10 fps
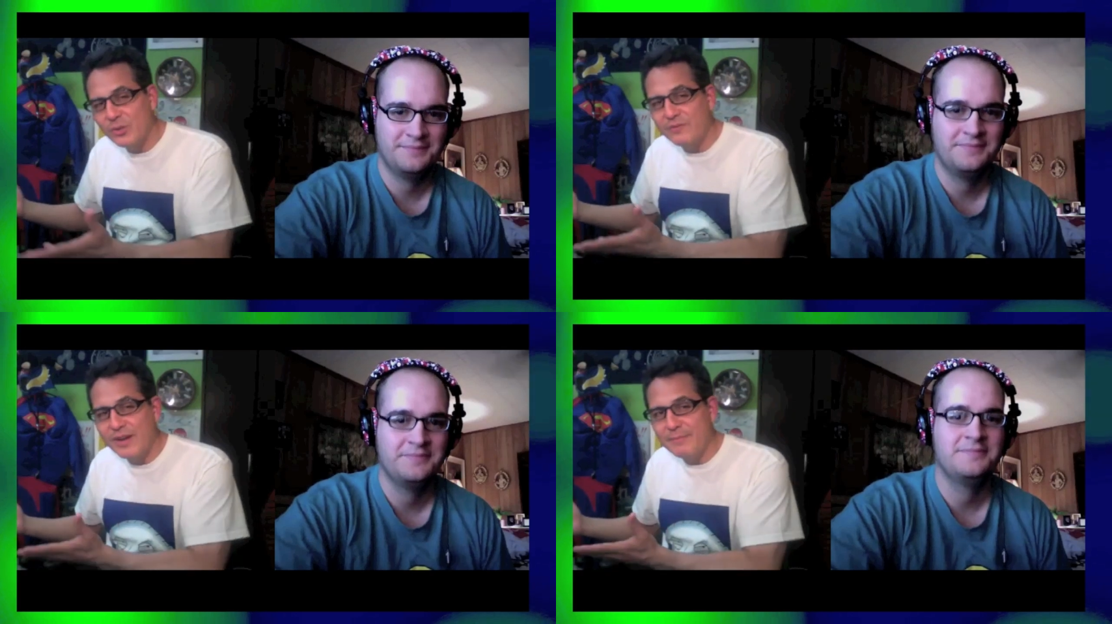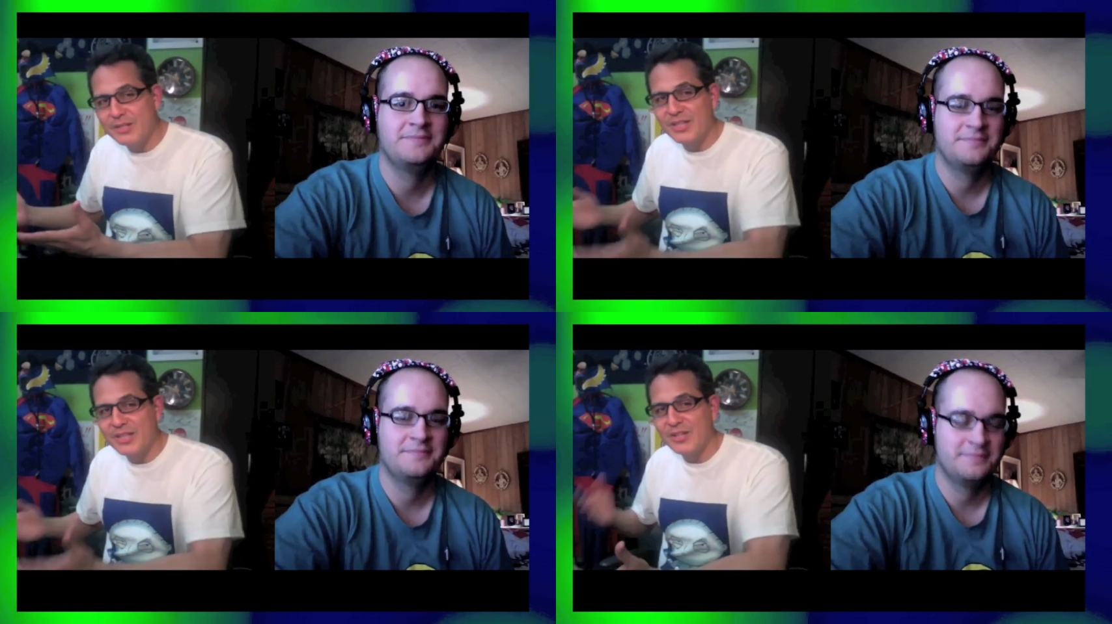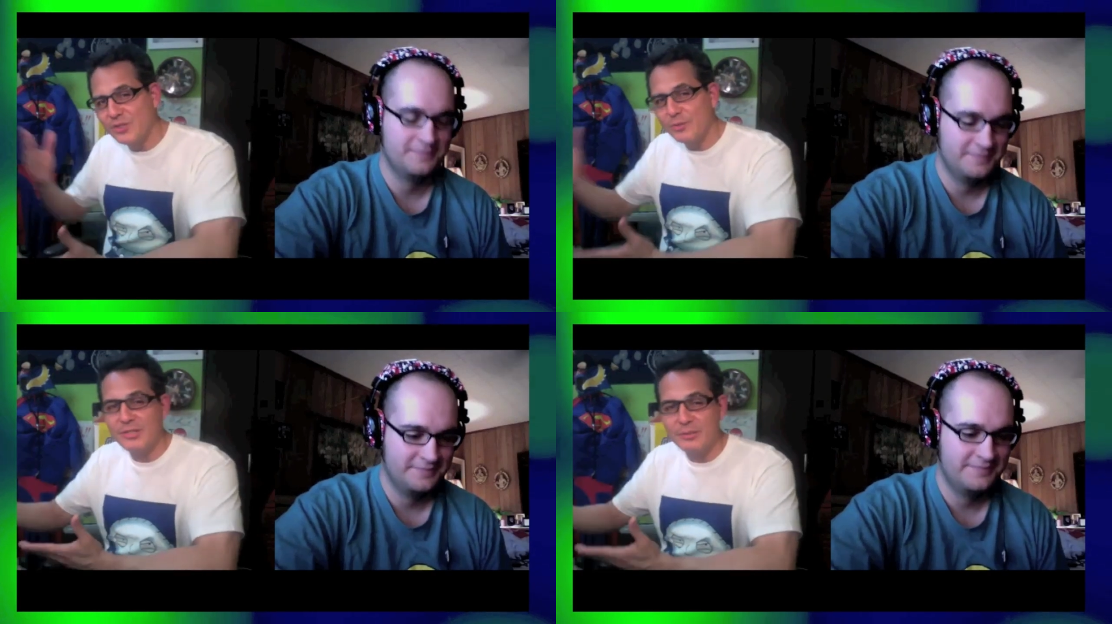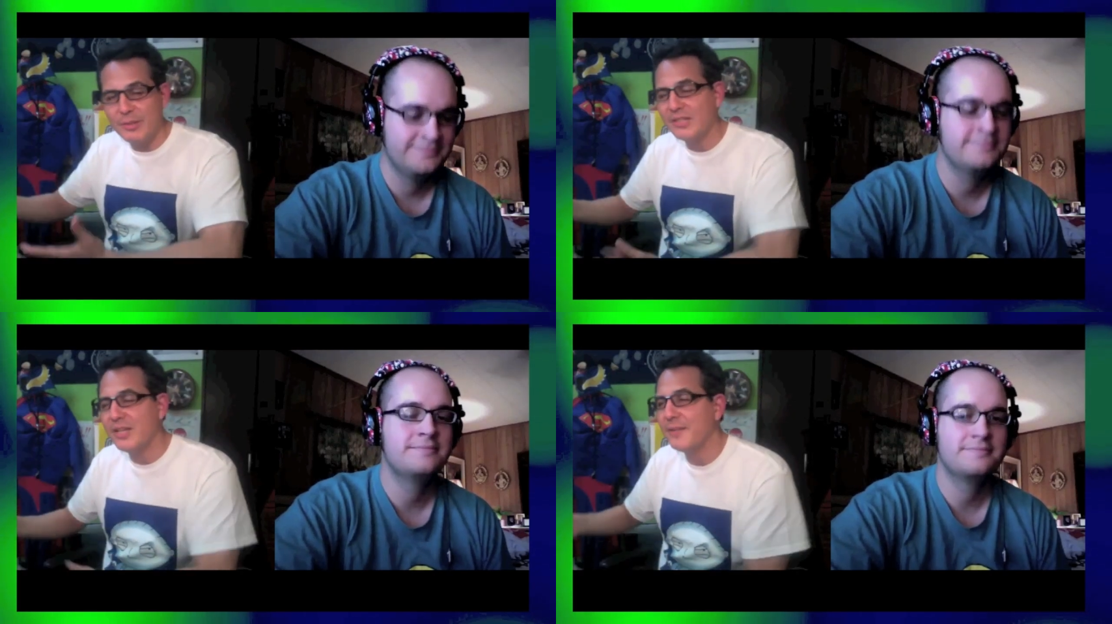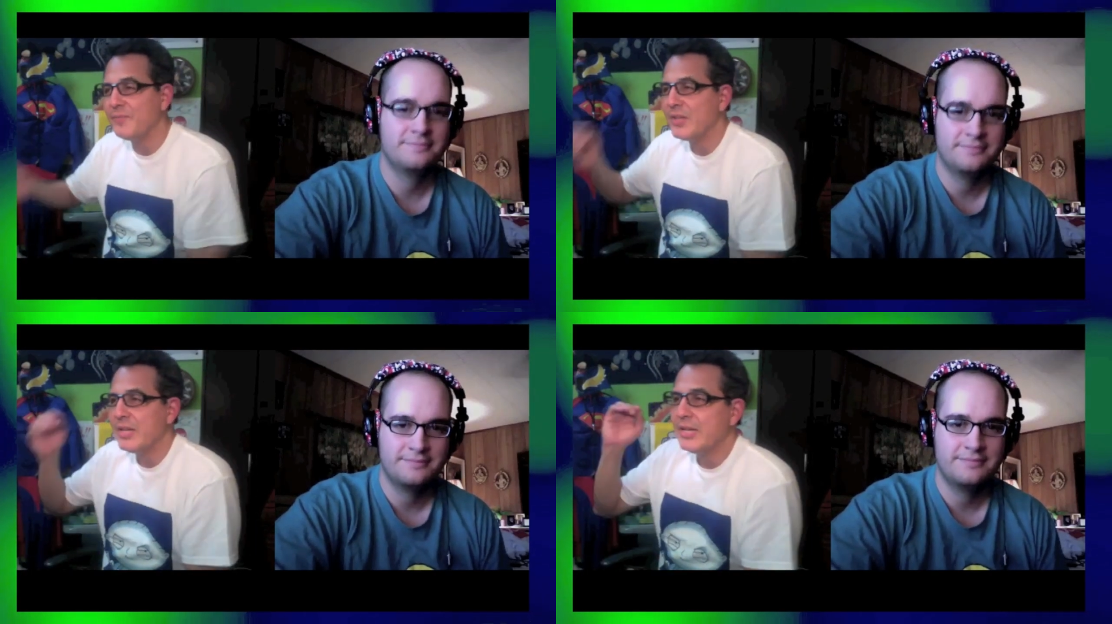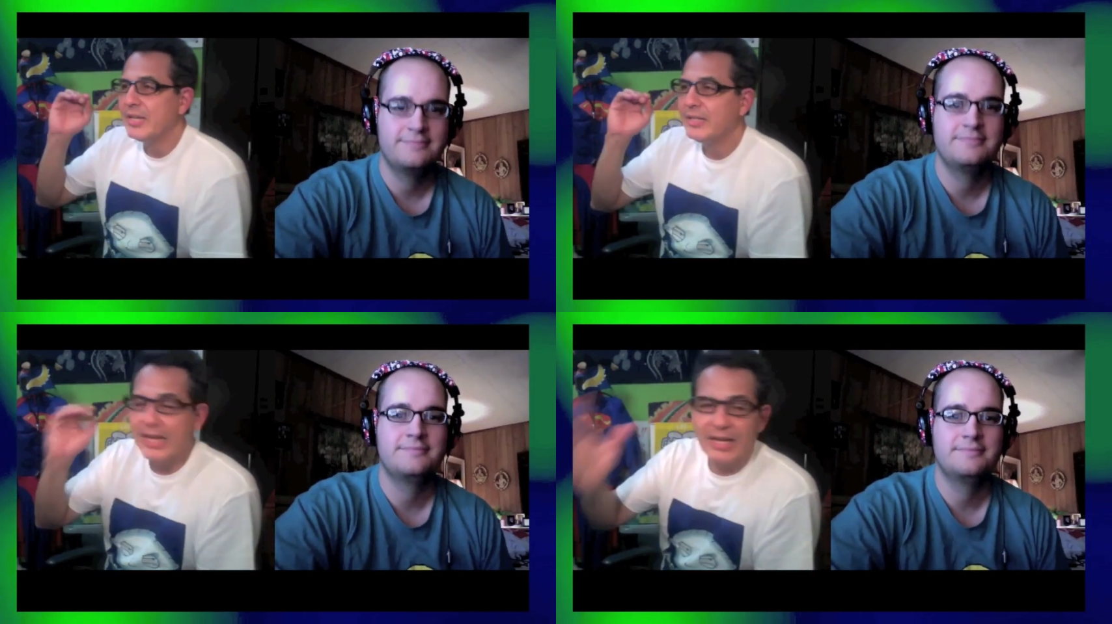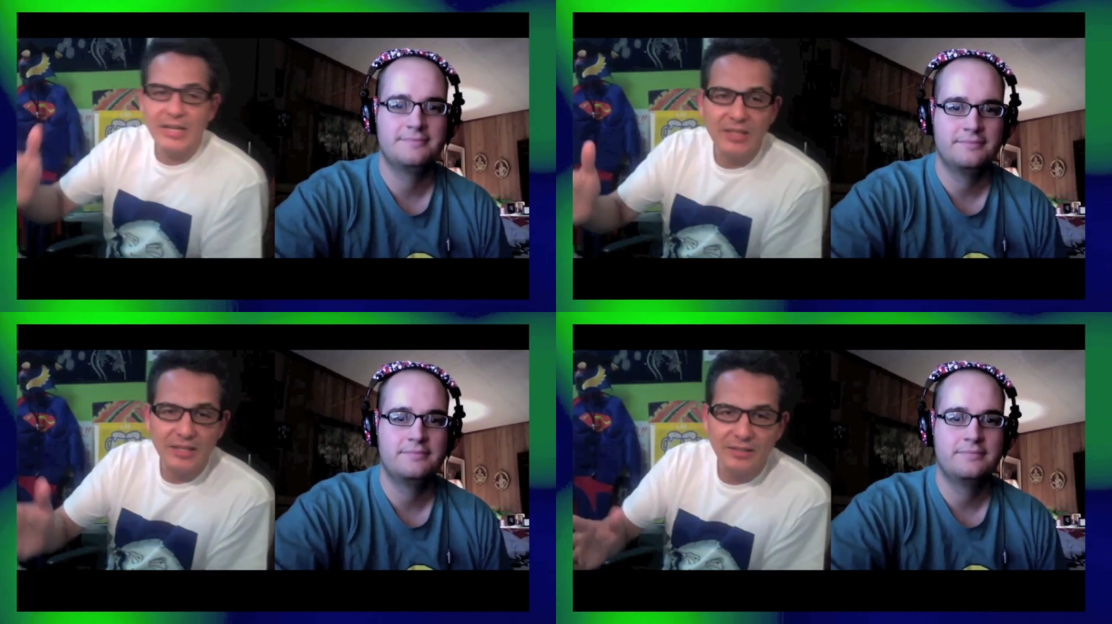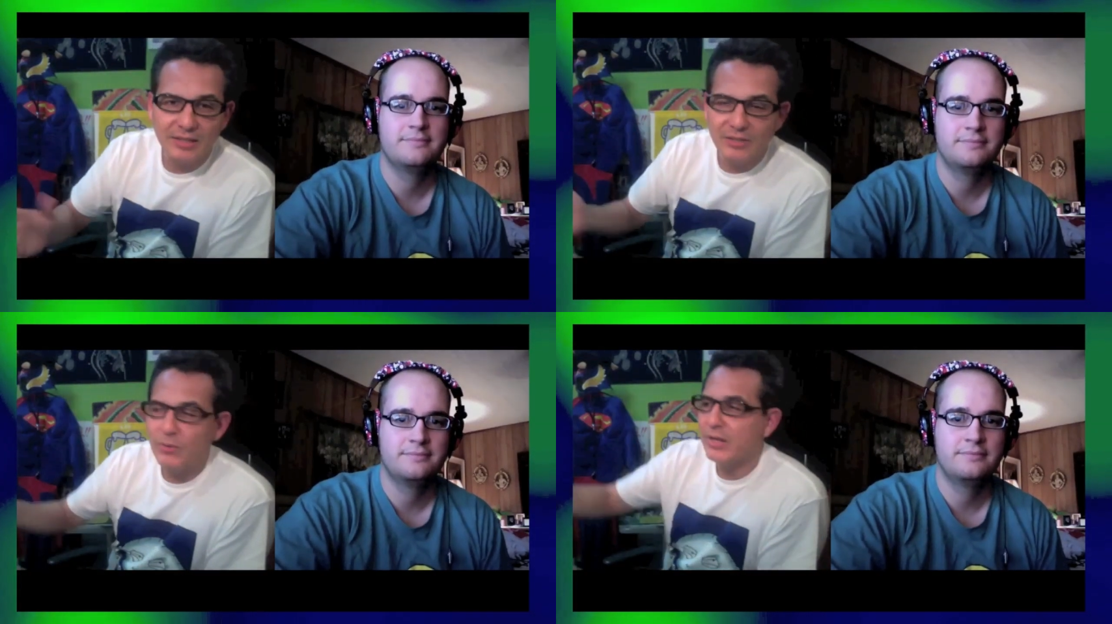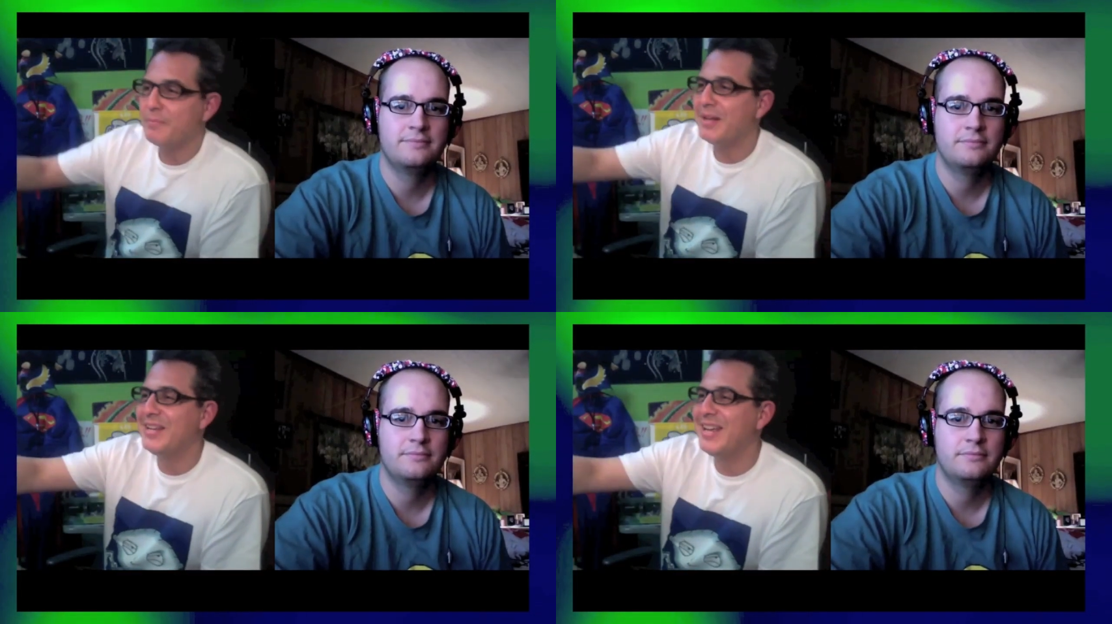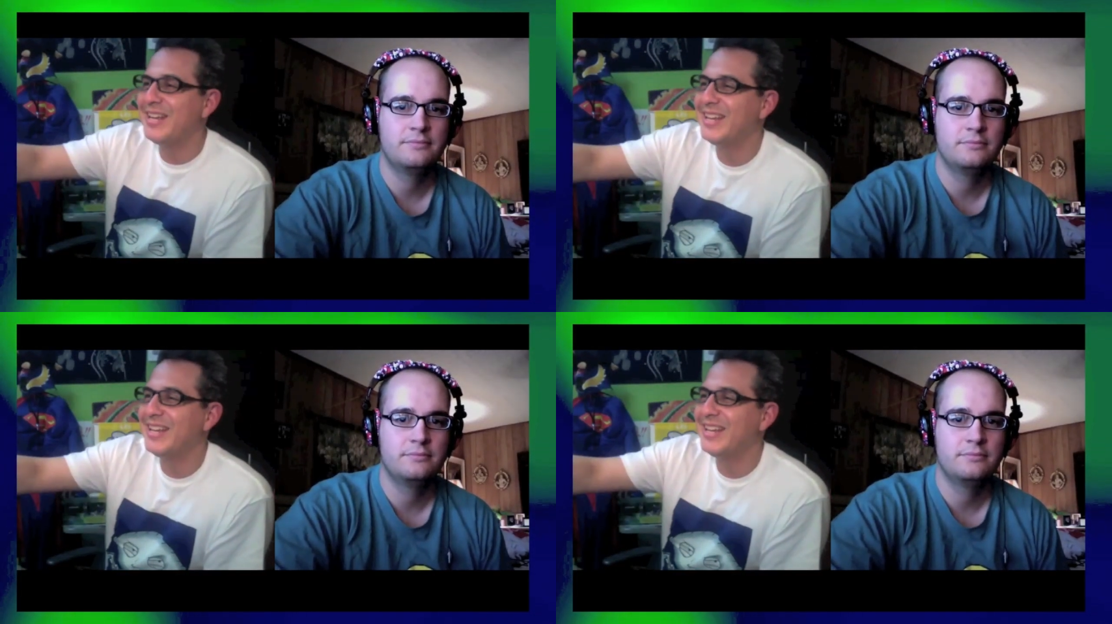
Speaker 1: only five minutes late because you estimated ten. That kind of thing is recommended.